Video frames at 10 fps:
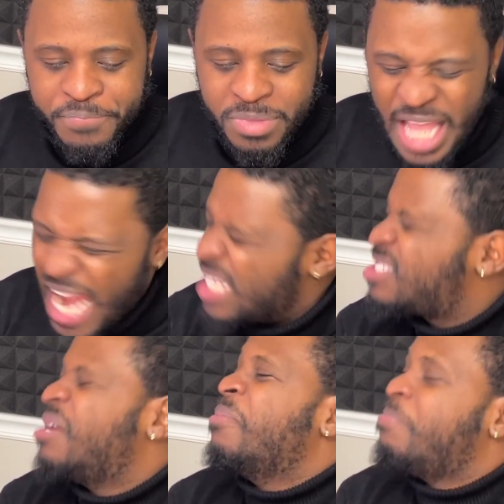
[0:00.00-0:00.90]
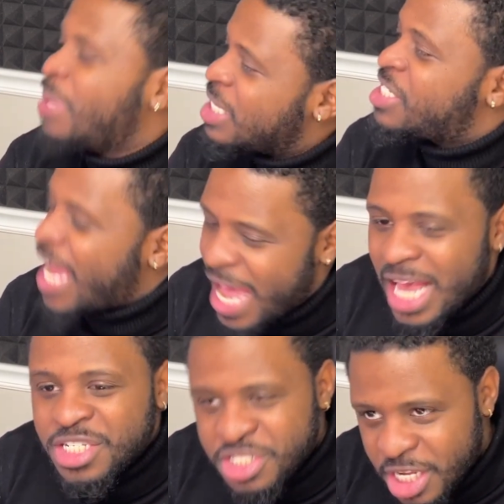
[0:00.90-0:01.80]
That is some bitch-ass
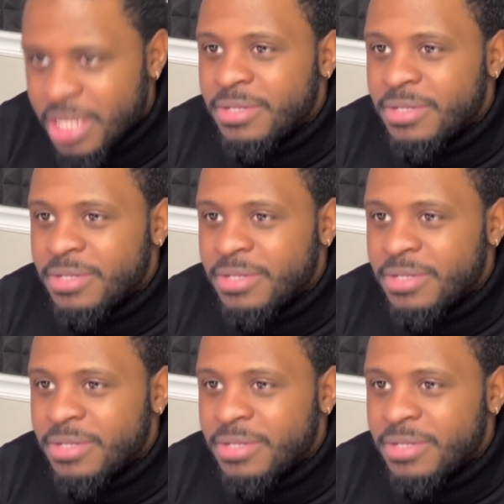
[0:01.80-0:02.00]
shit.